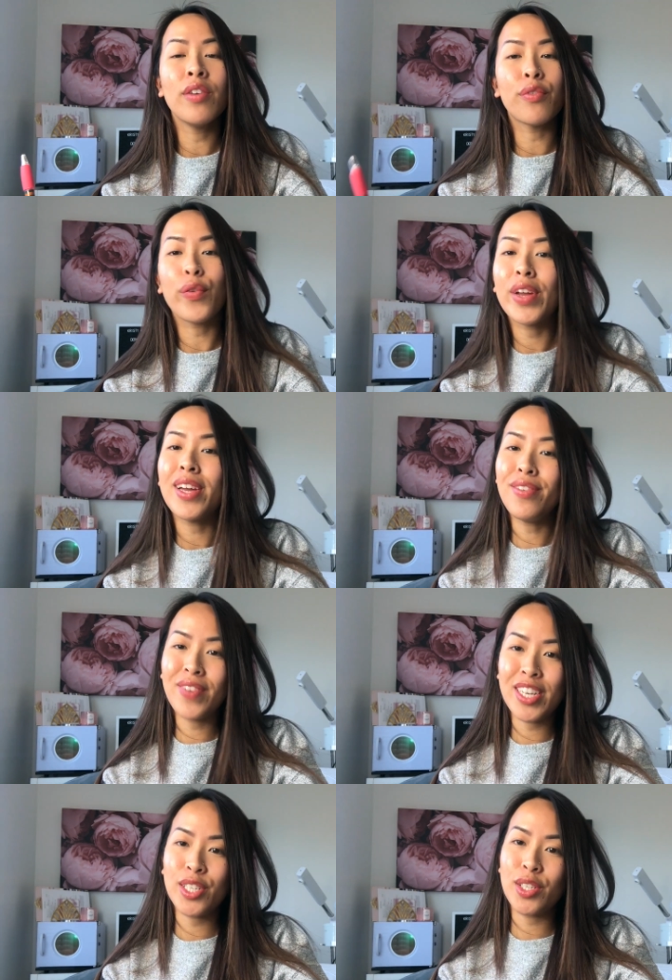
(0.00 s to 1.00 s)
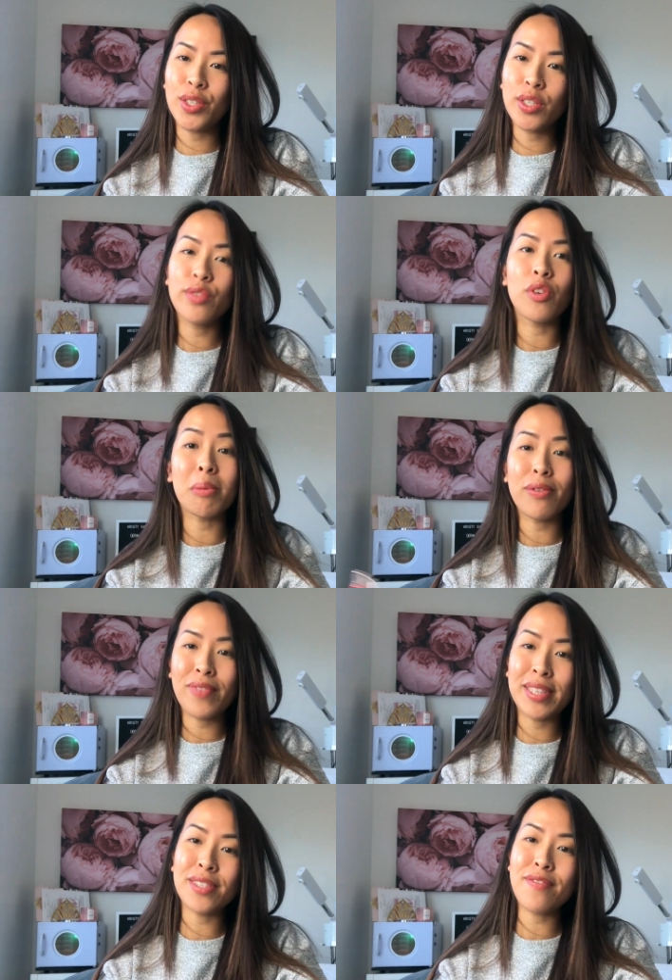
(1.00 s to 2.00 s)
free facials for my
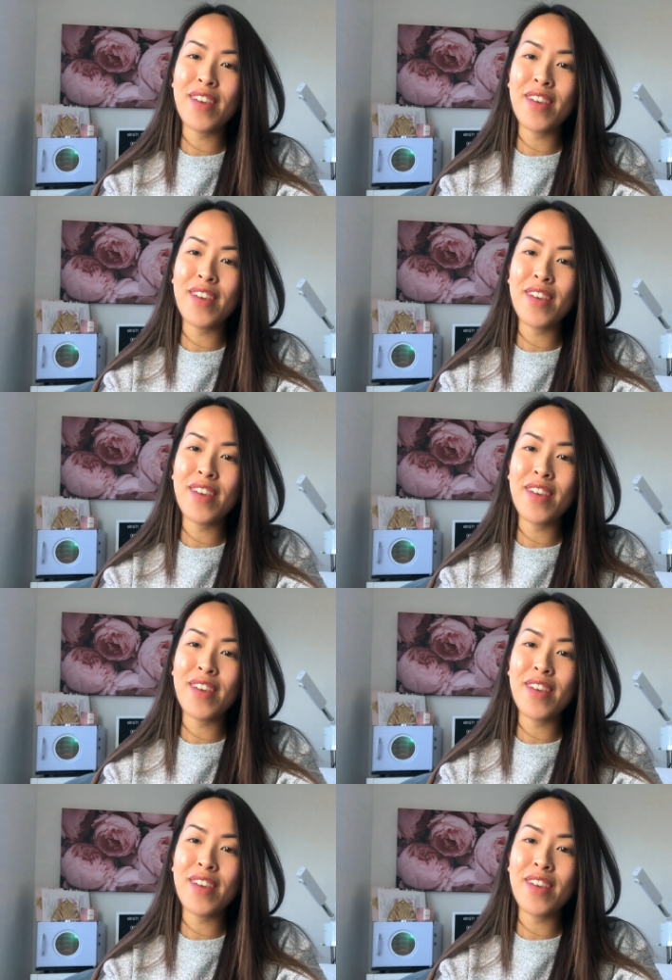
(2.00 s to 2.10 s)
friends and